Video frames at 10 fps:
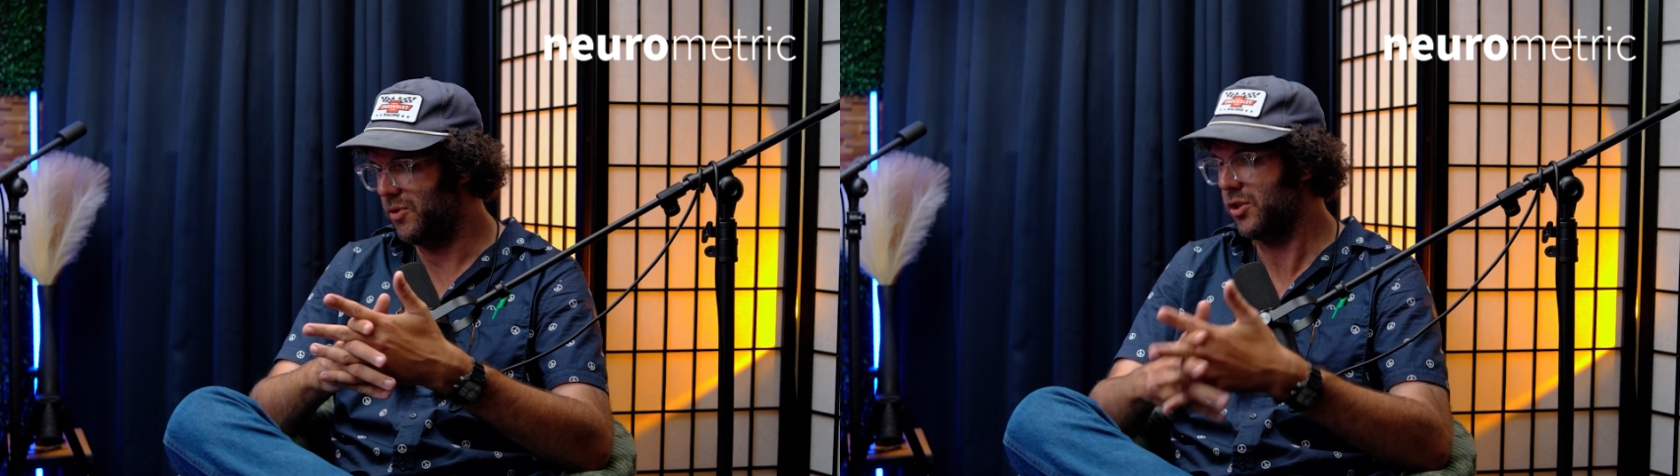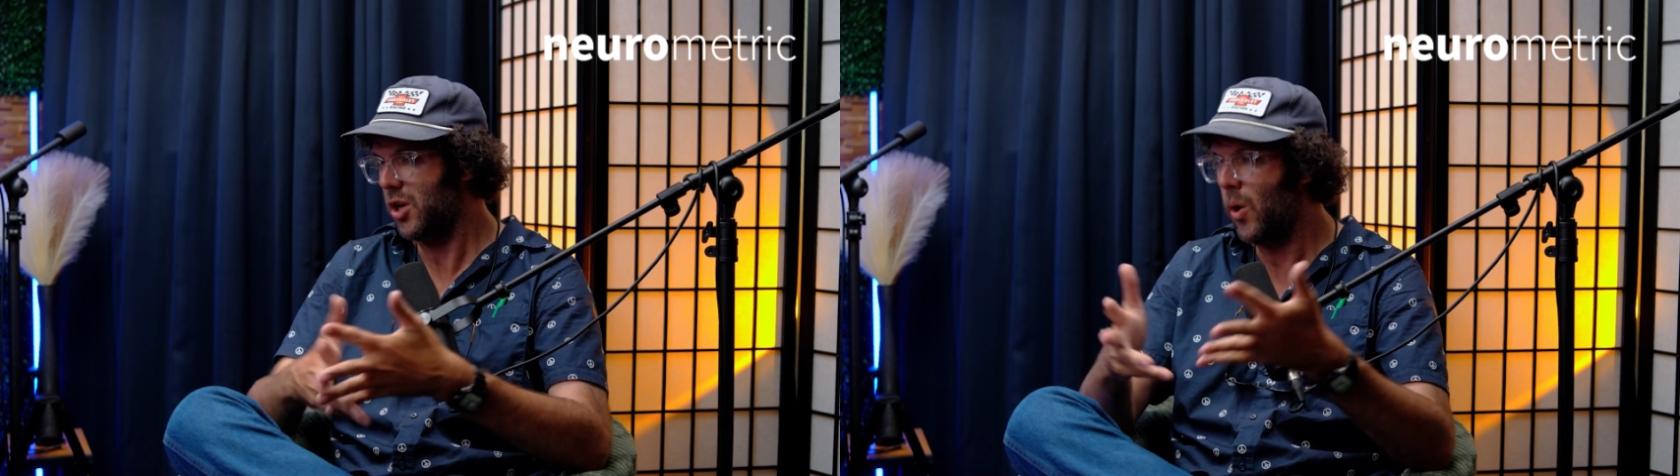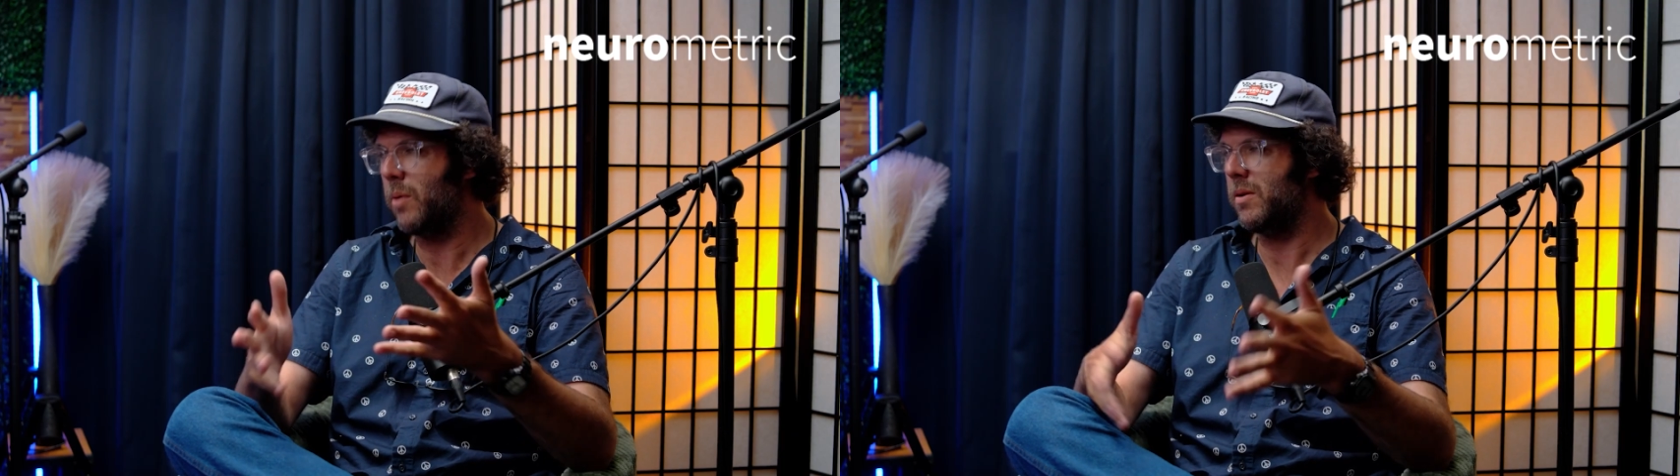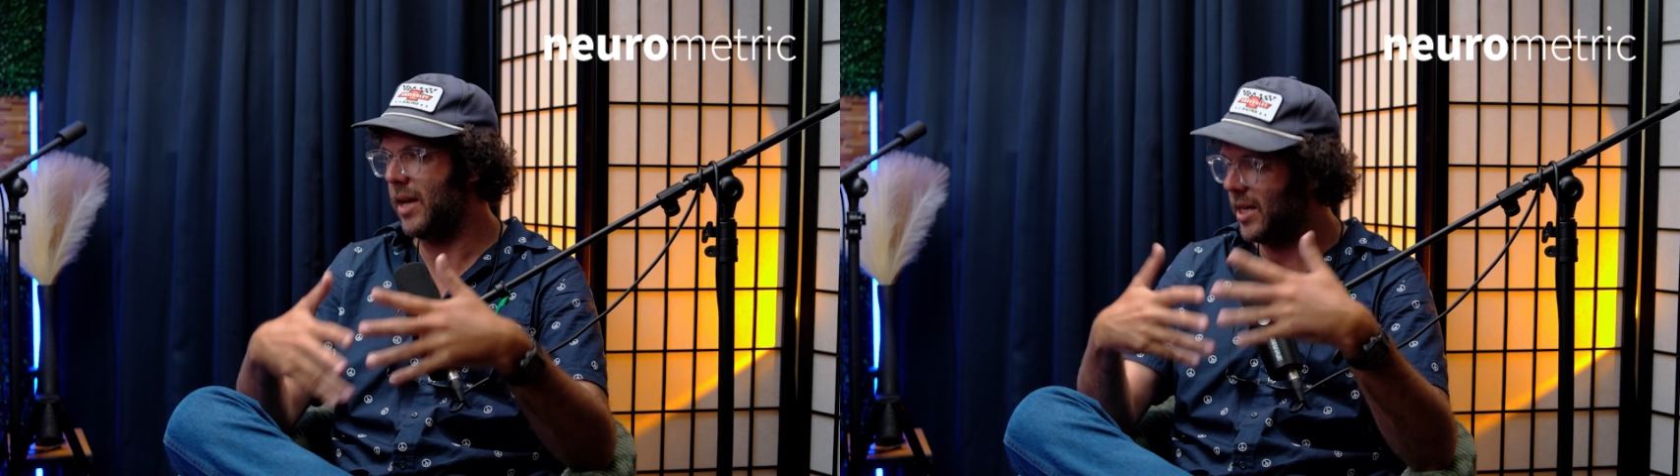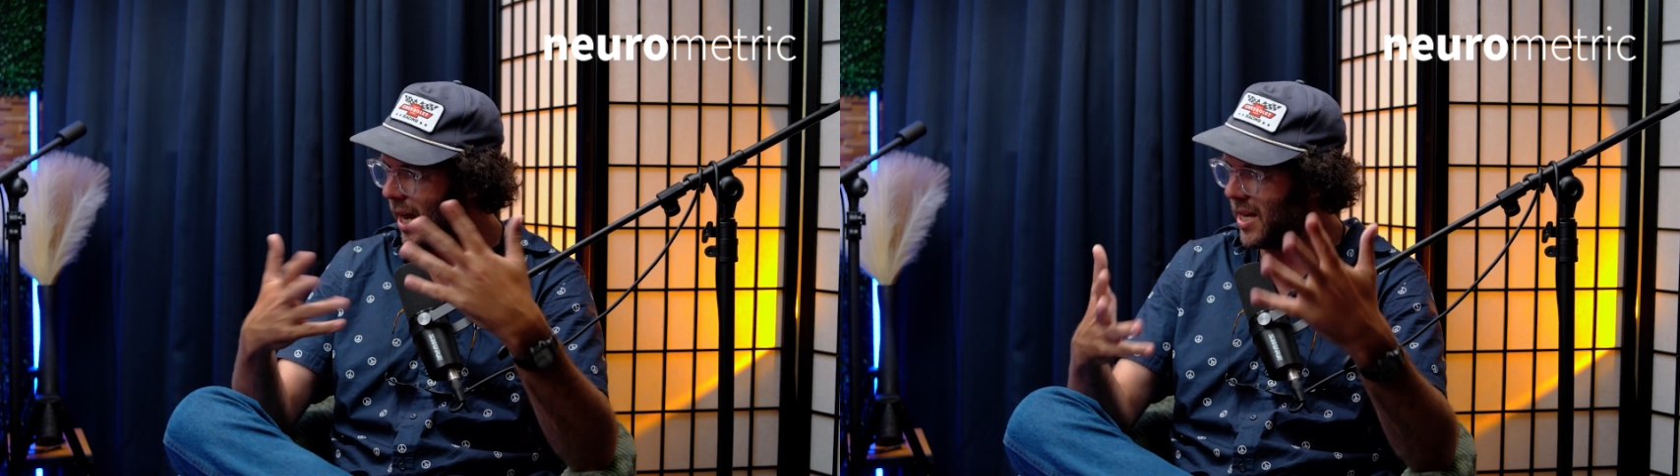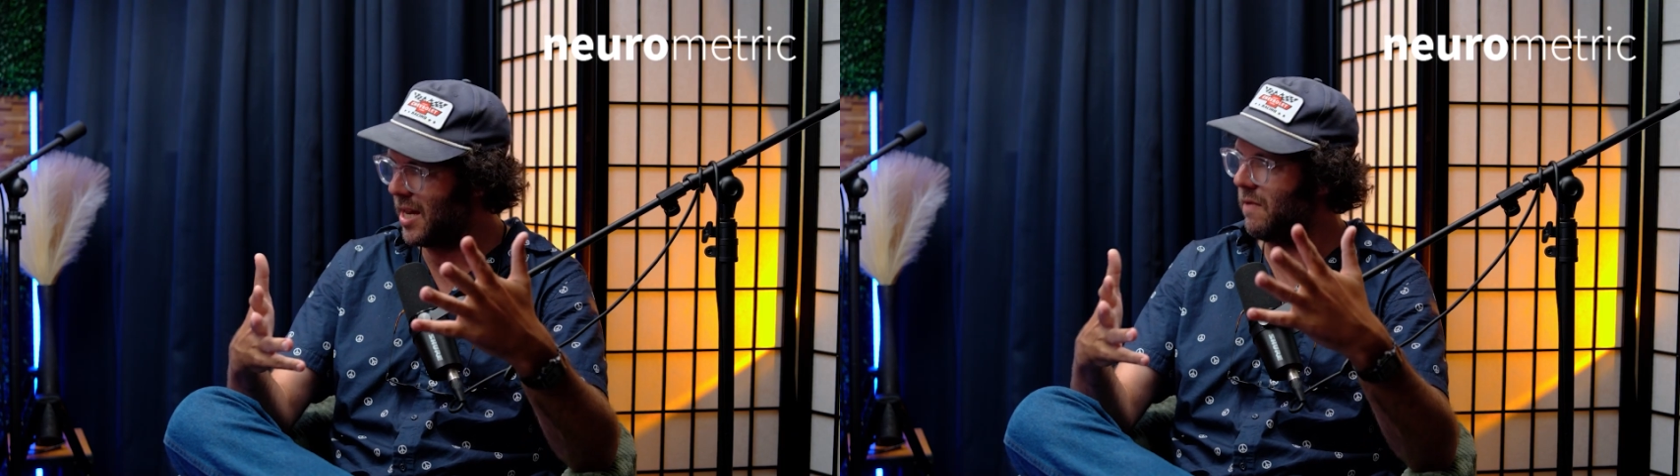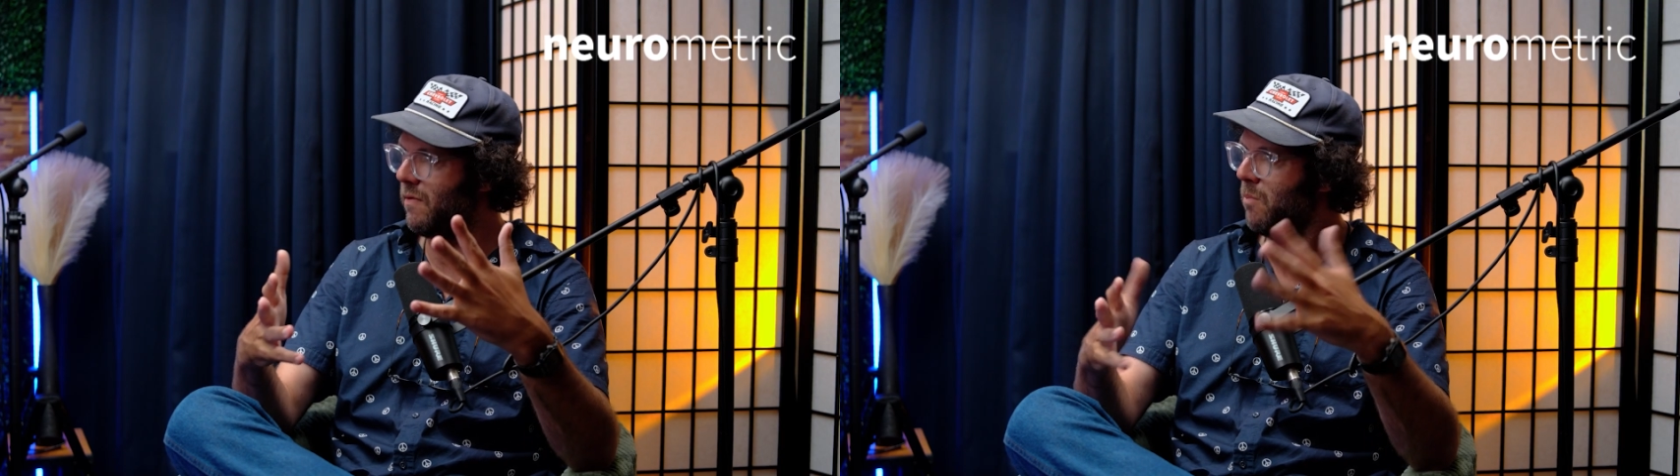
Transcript: just going with that naive,